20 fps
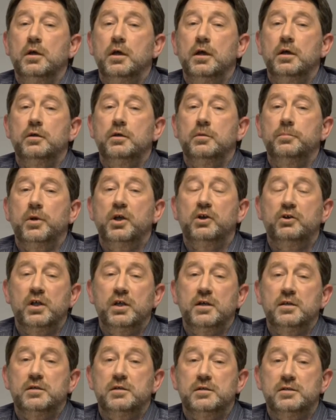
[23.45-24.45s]
and you
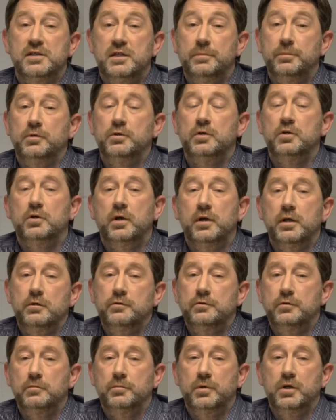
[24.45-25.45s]
bury it deep
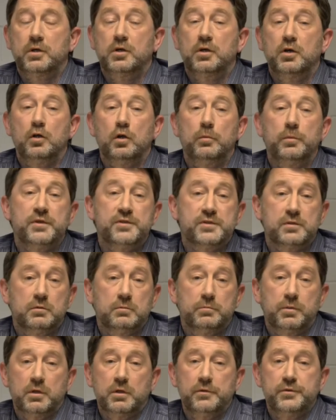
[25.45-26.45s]
underground, about 1 kilometre
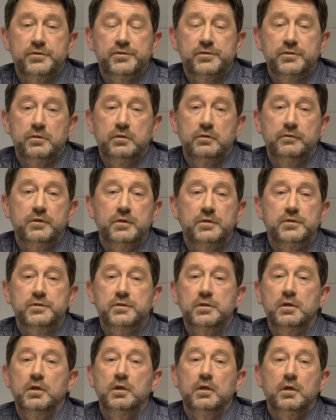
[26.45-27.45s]
below the
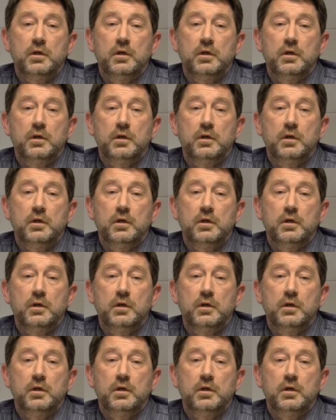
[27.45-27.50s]
surface,